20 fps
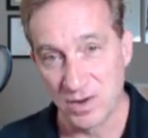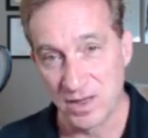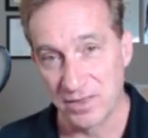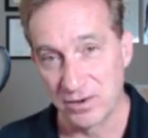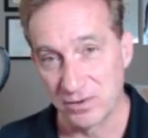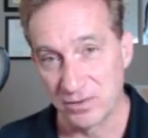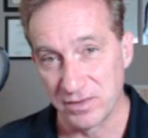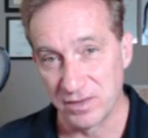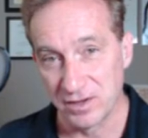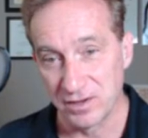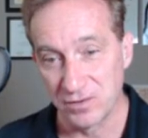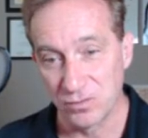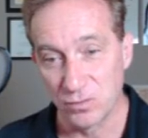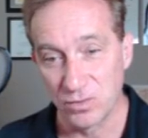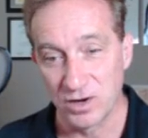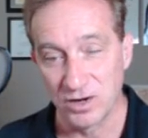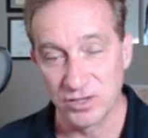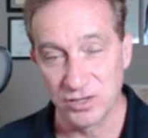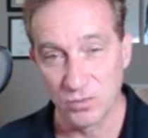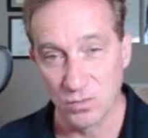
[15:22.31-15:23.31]
where you want to
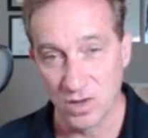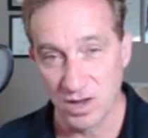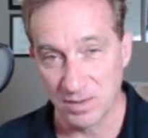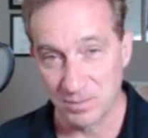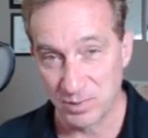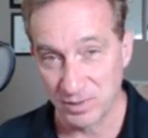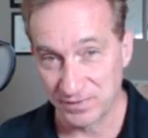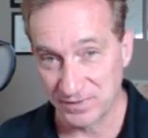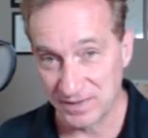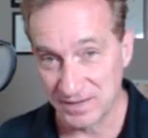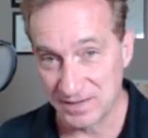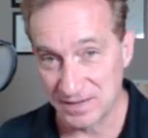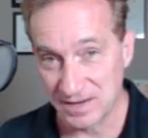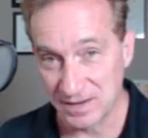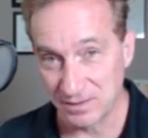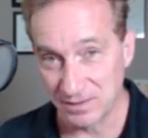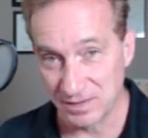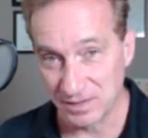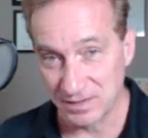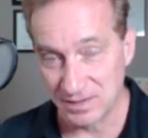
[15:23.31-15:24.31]
put the the
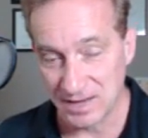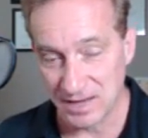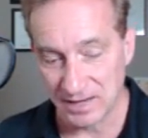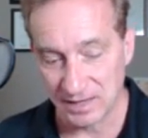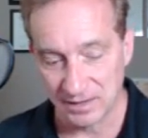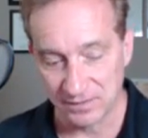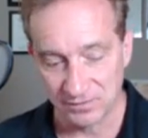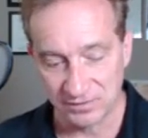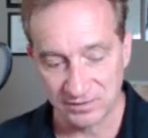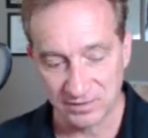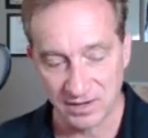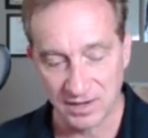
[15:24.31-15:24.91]
negative sign there